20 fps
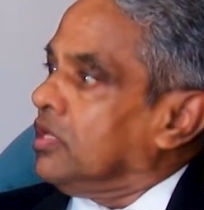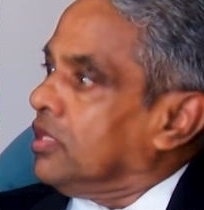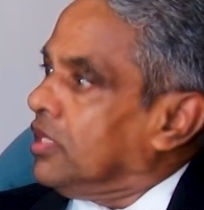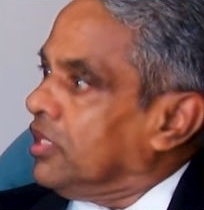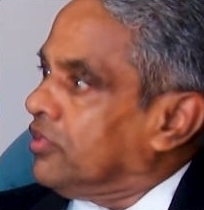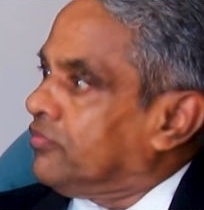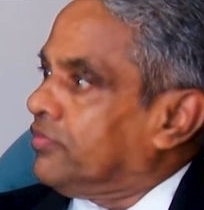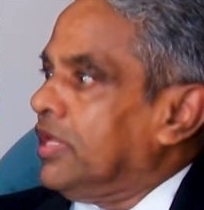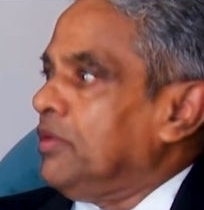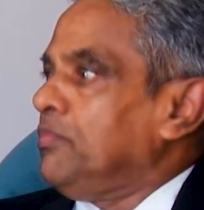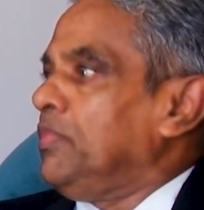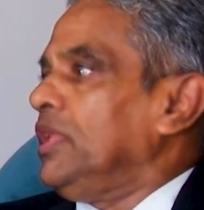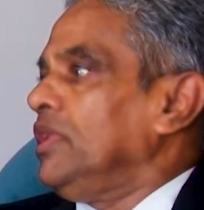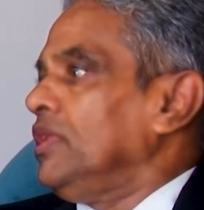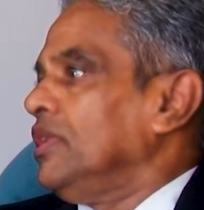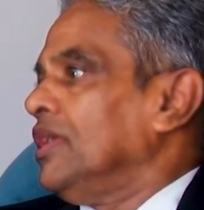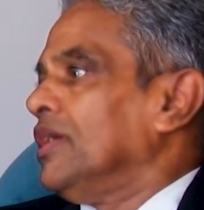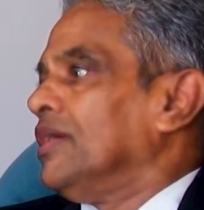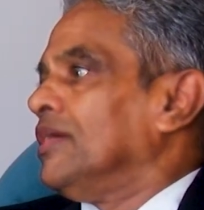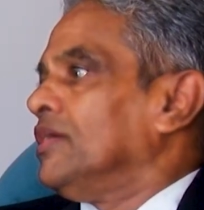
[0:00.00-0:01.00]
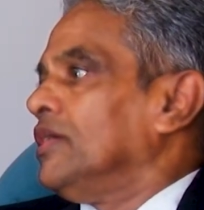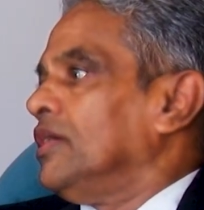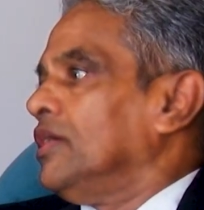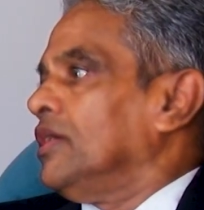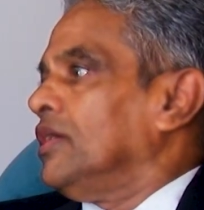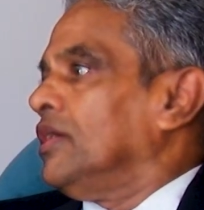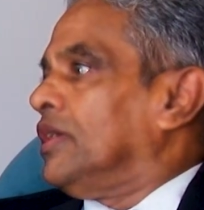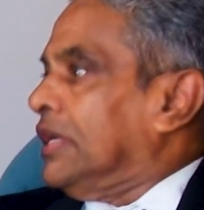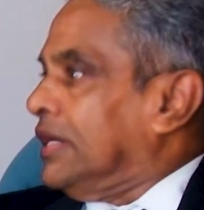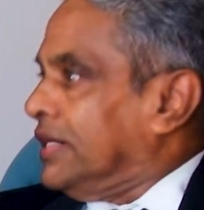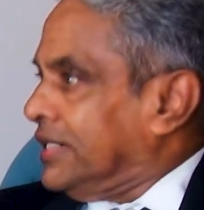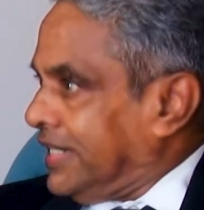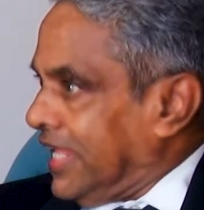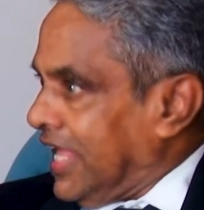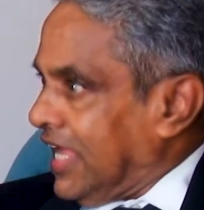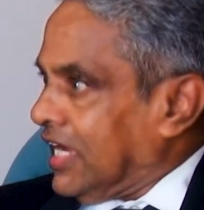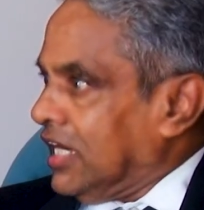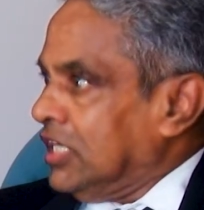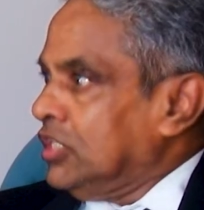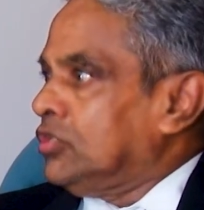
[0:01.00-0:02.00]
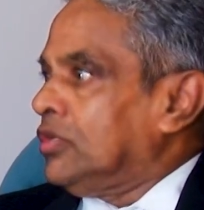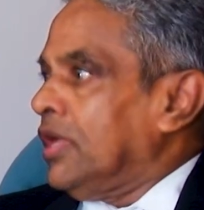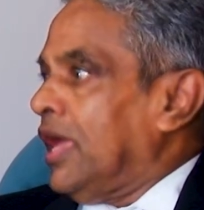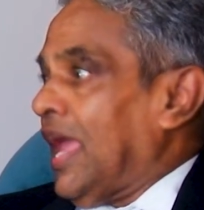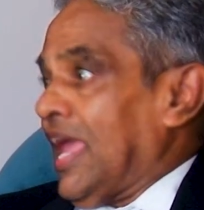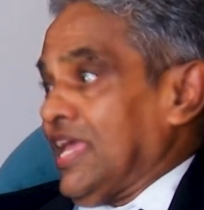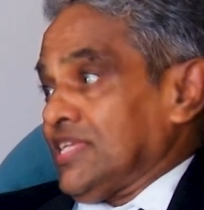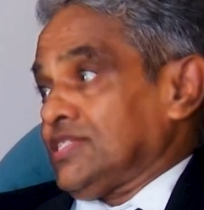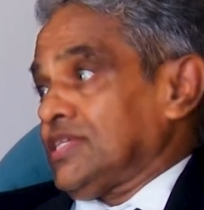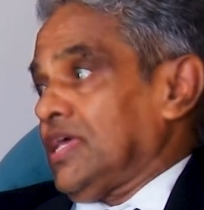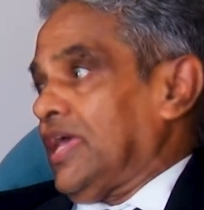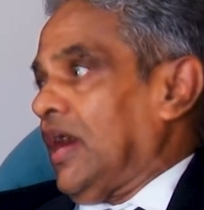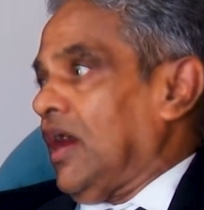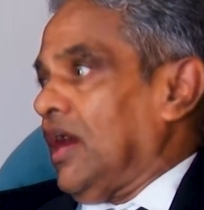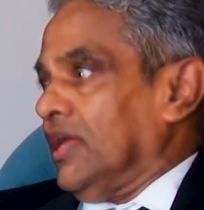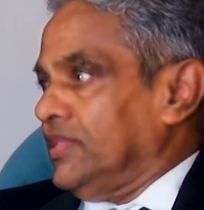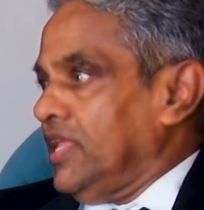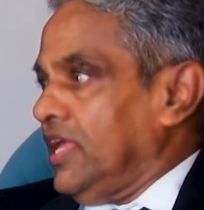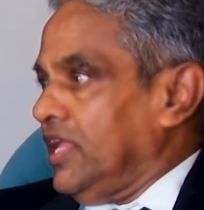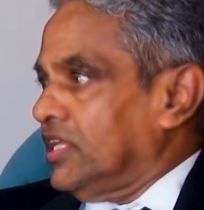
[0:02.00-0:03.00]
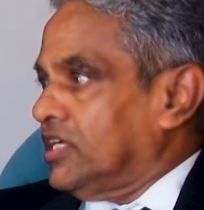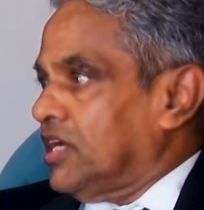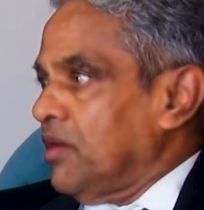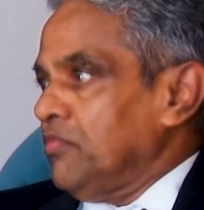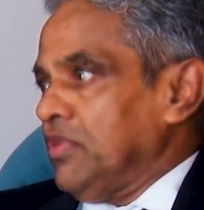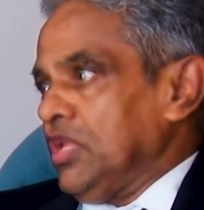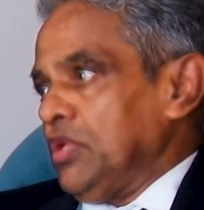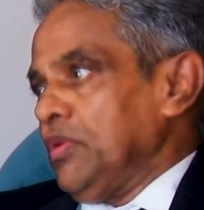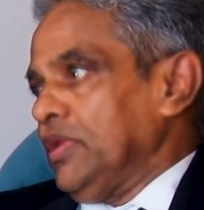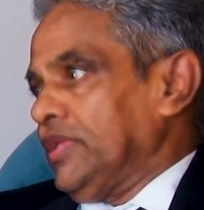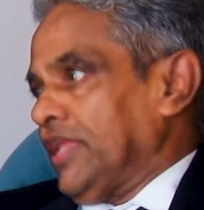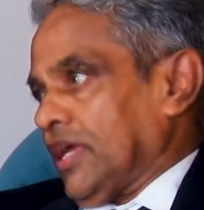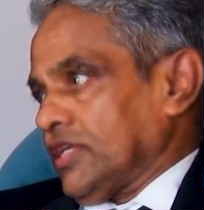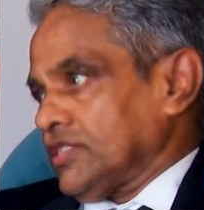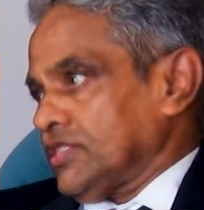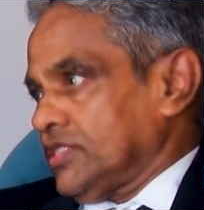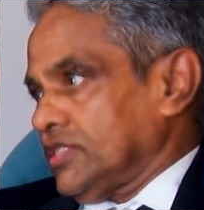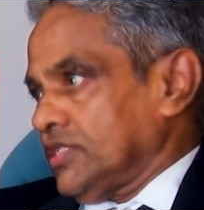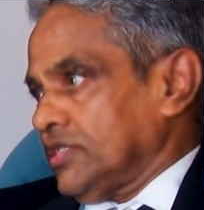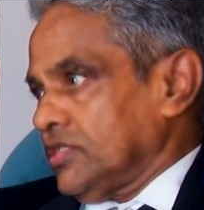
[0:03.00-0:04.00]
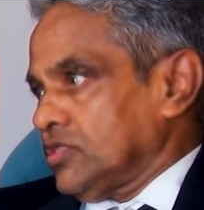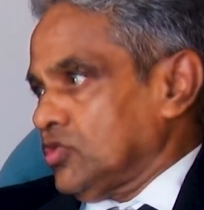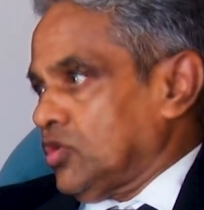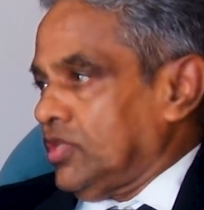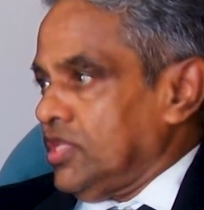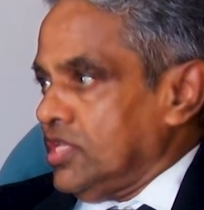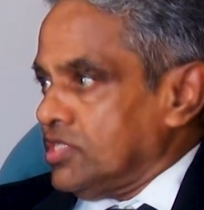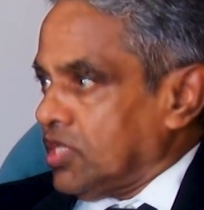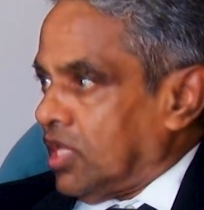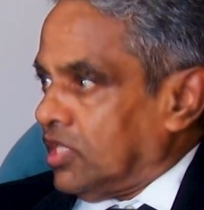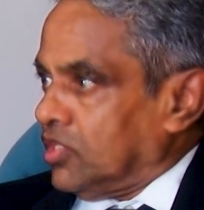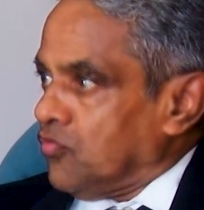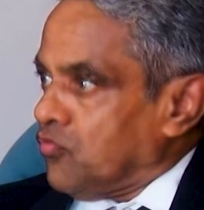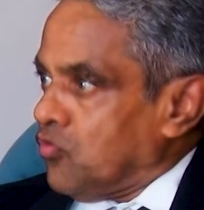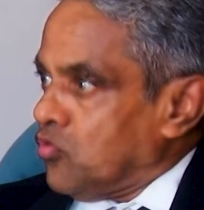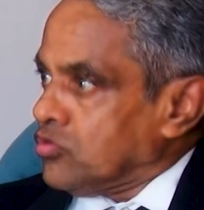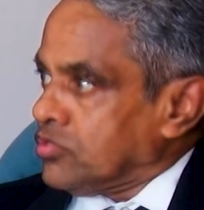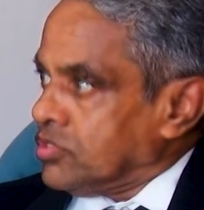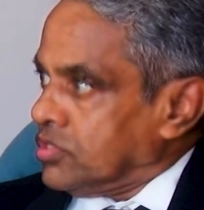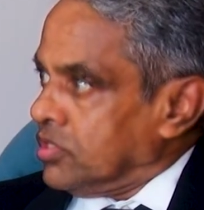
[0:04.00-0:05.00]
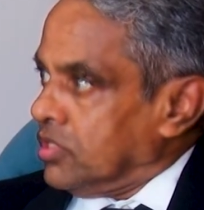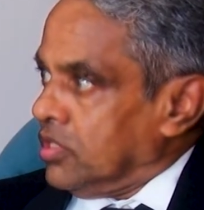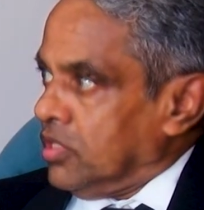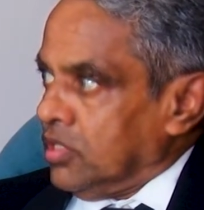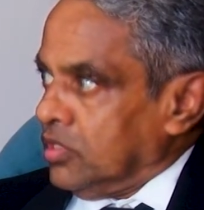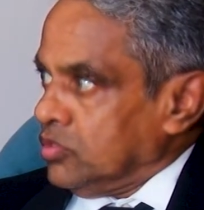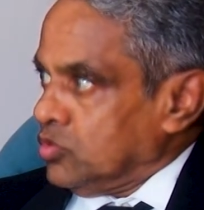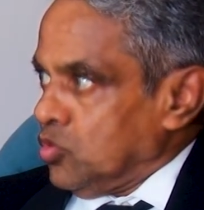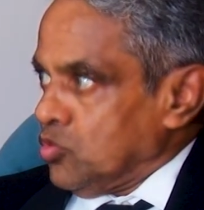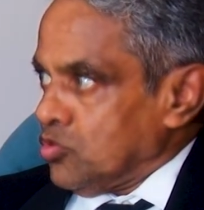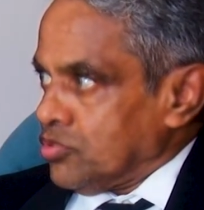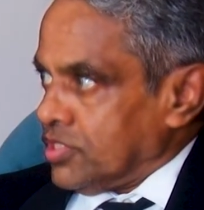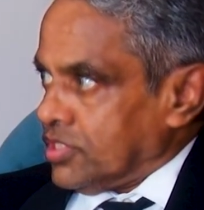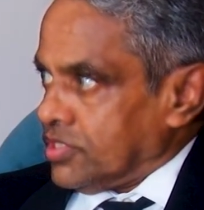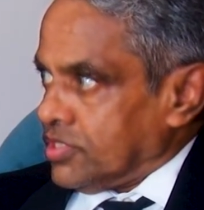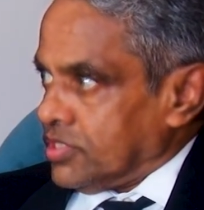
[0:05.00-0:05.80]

it will be taken as other income will be taxed. So these are the 4 sources.